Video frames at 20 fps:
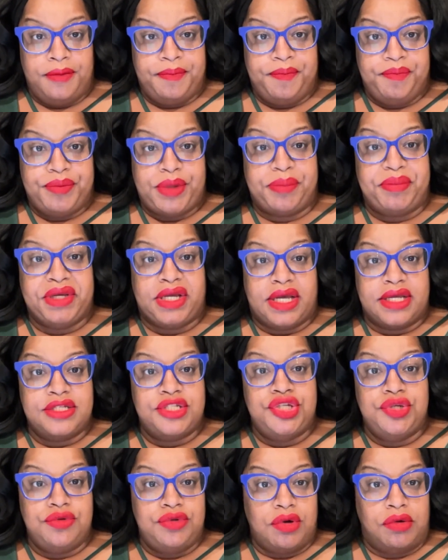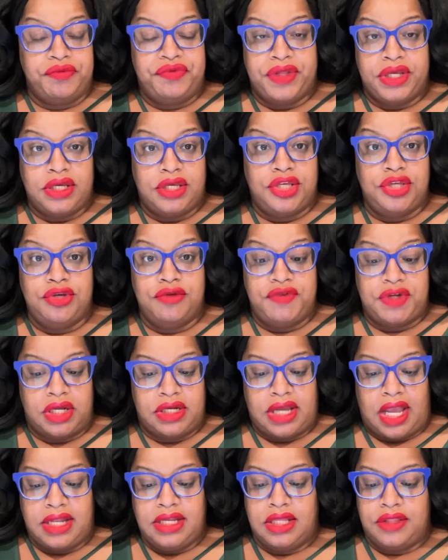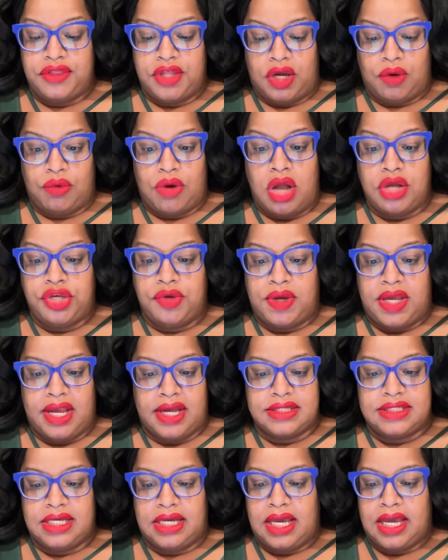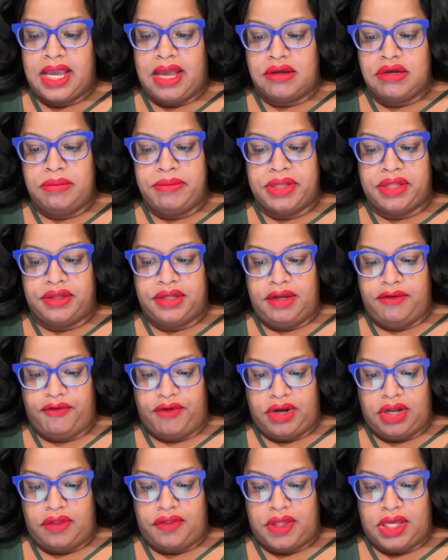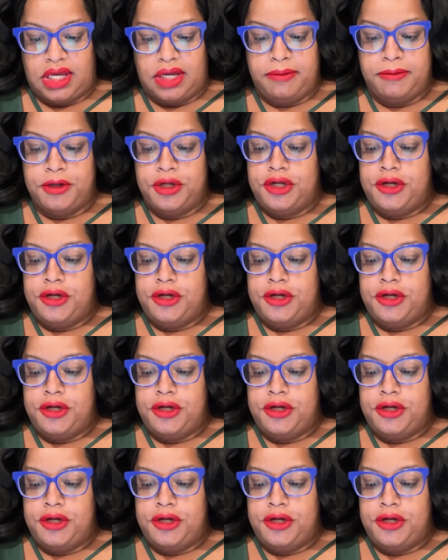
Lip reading: But because you don't think you've done anything wrong, you can't take accountability for anything.